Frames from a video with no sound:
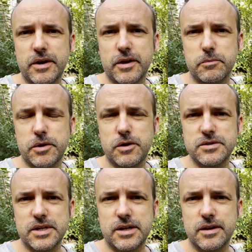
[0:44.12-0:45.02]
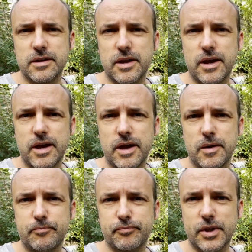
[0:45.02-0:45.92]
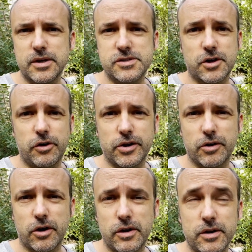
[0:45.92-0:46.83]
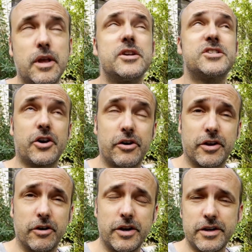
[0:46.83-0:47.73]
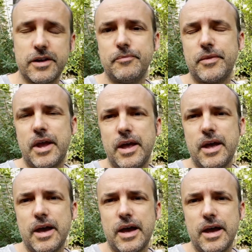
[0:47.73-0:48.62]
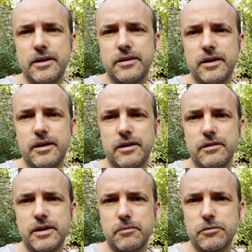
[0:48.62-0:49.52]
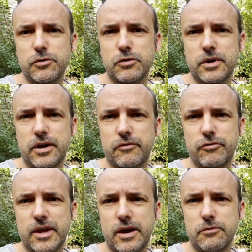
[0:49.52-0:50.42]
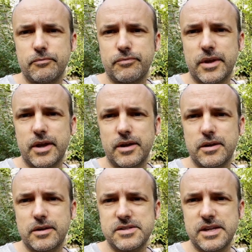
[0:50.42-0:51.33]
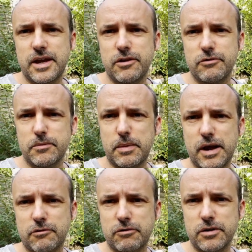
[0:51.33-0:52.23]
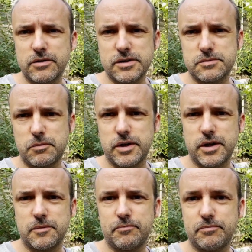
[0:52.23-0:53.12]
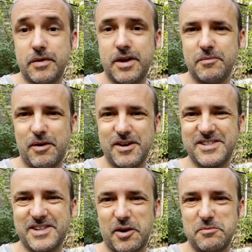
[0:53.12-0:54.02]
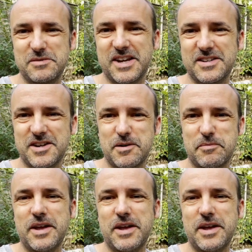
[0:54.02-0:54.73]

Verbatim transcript: that up using Sky Guide, and yep, thought I'd get everything out. You can see here in the background is my, my scope set up